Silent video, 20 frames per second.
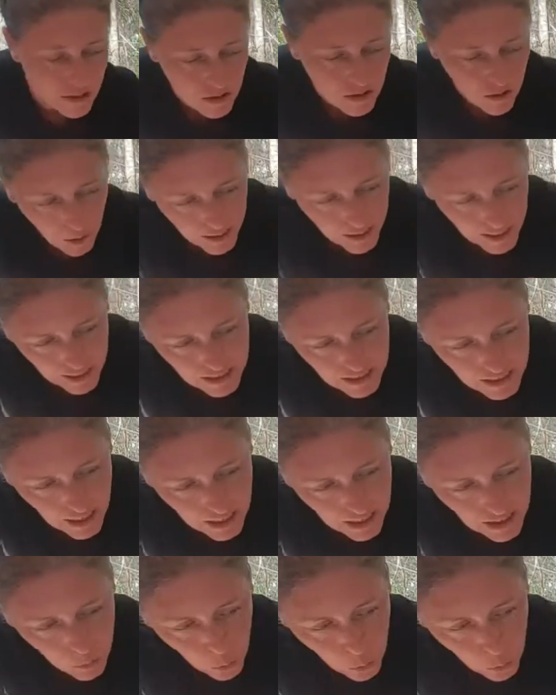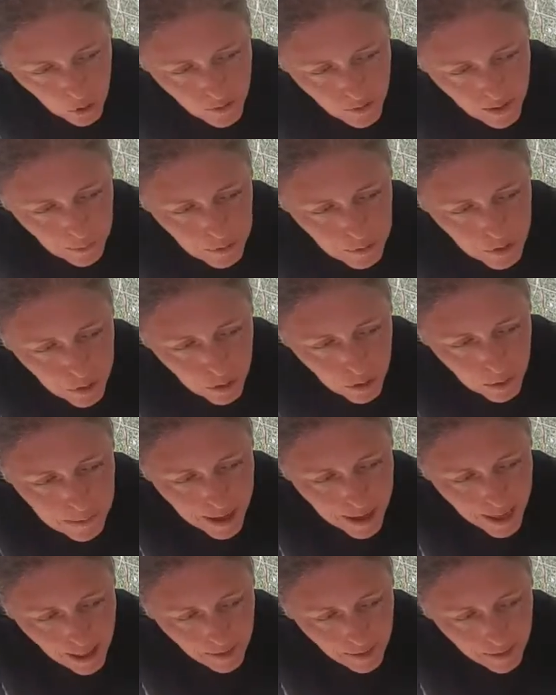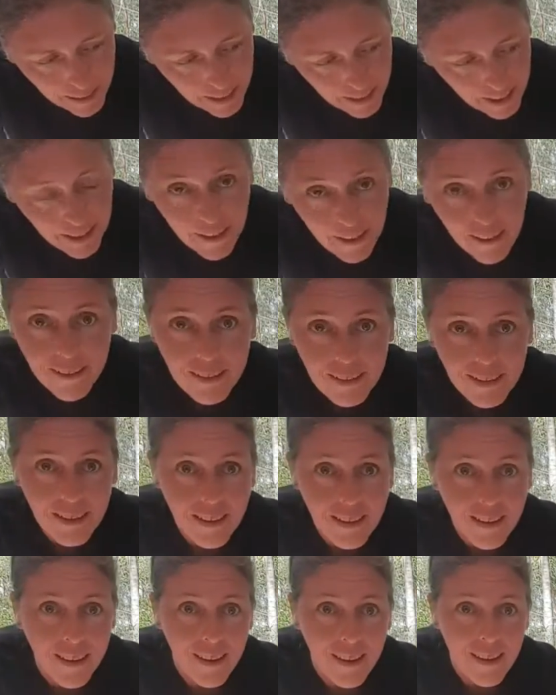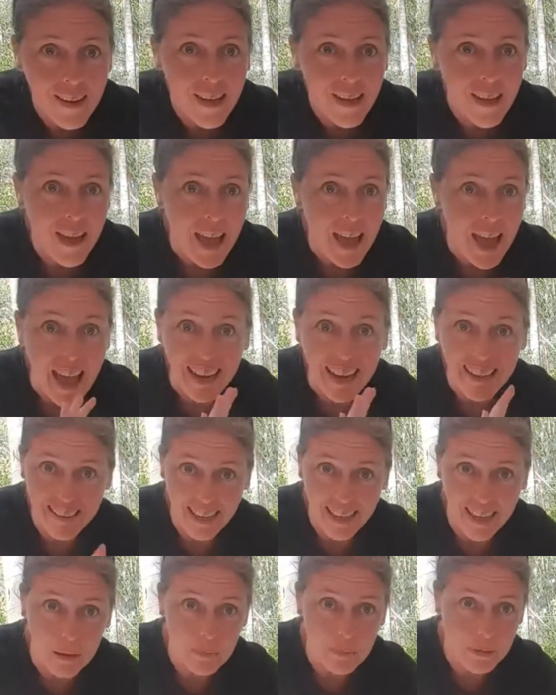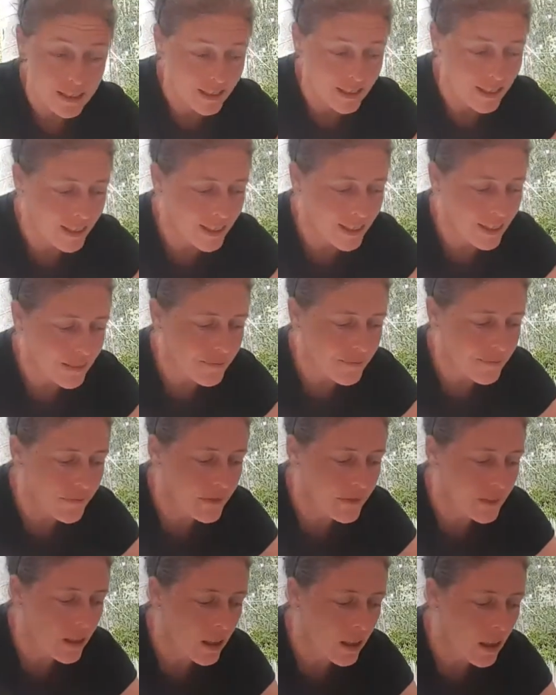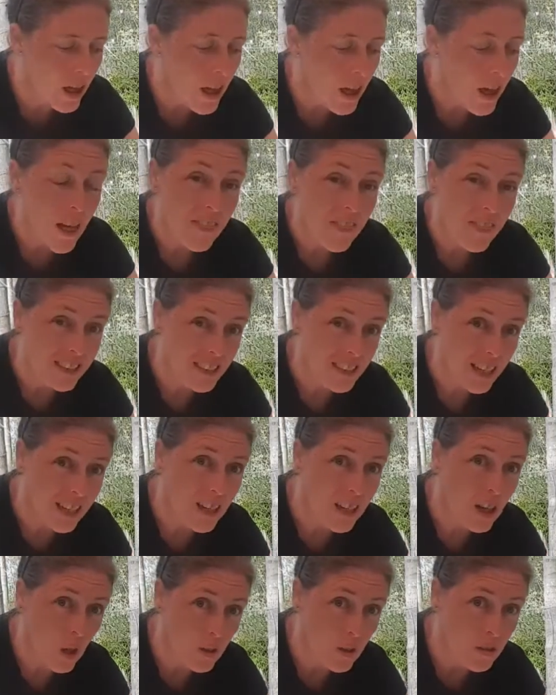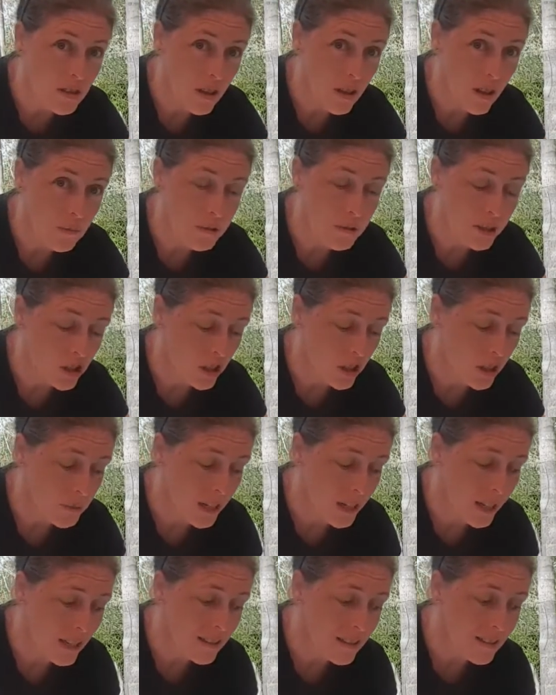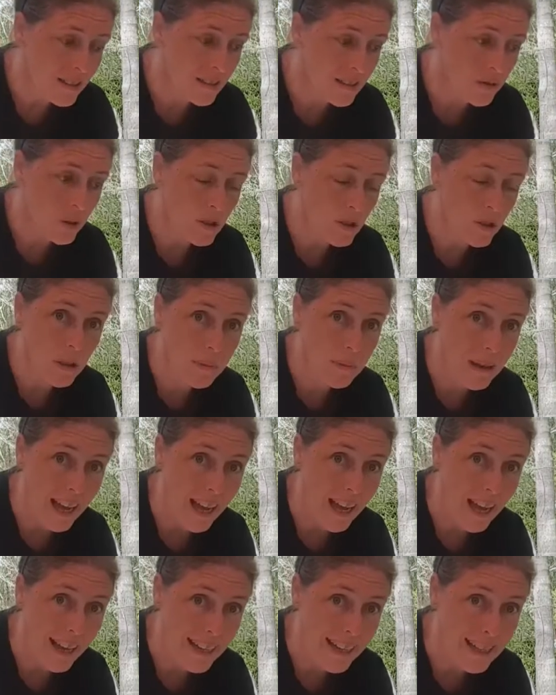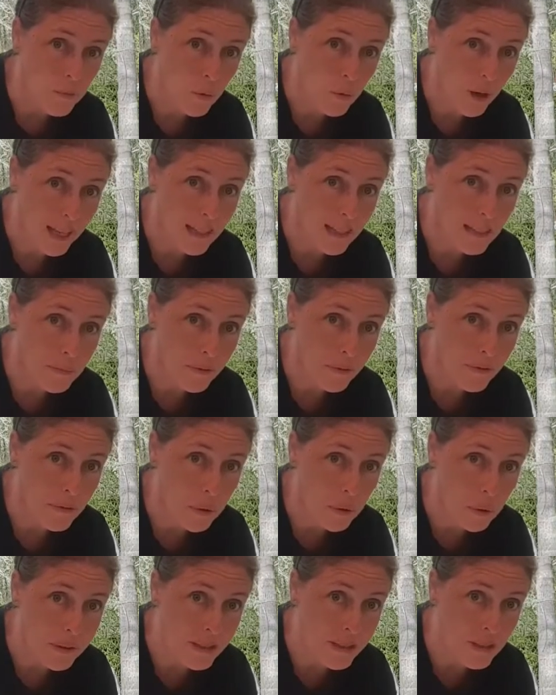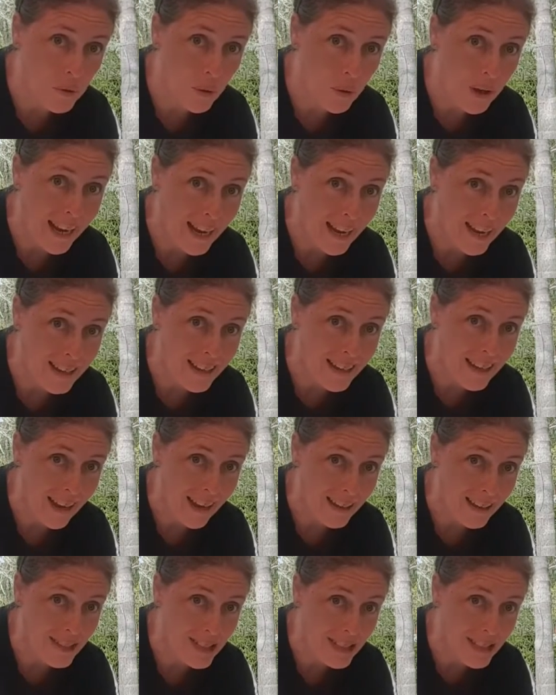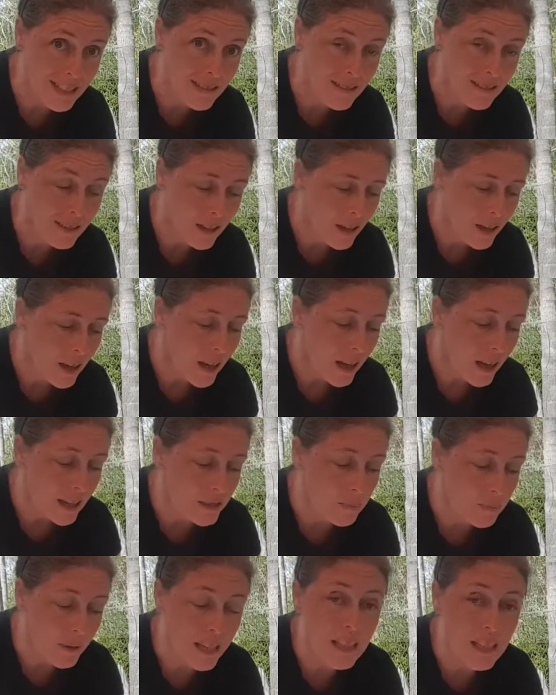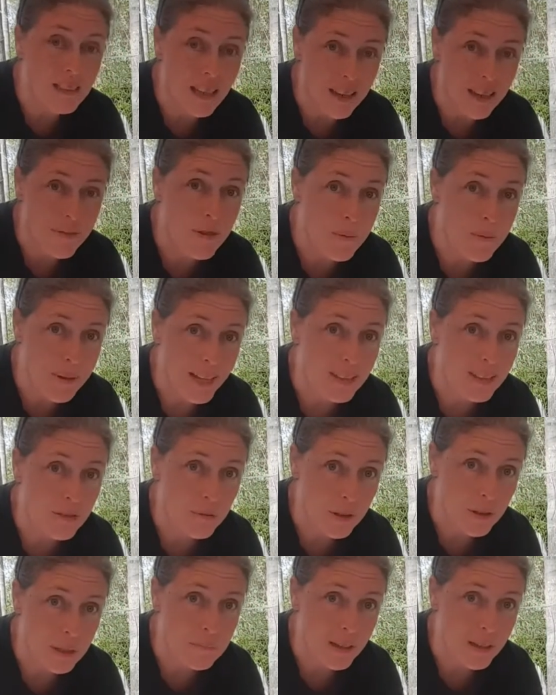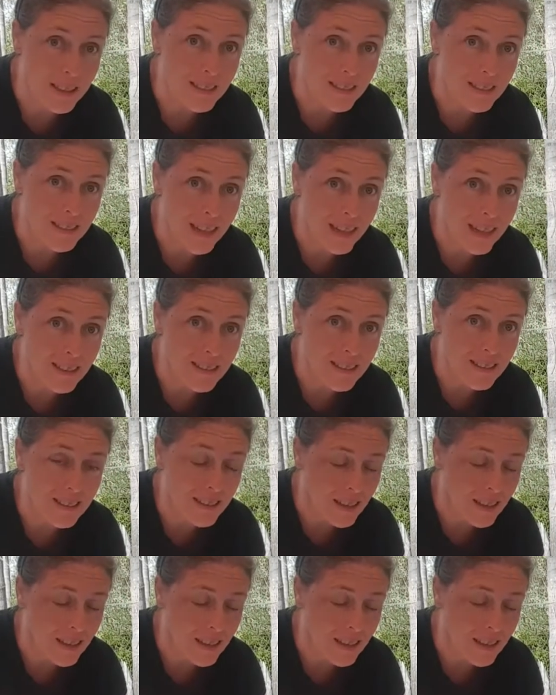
So I need to get the water up to about there and keep it there. They take a long time to germinate. This one took about 8 weeks before we saw any action. It's been in there for about 3 months now.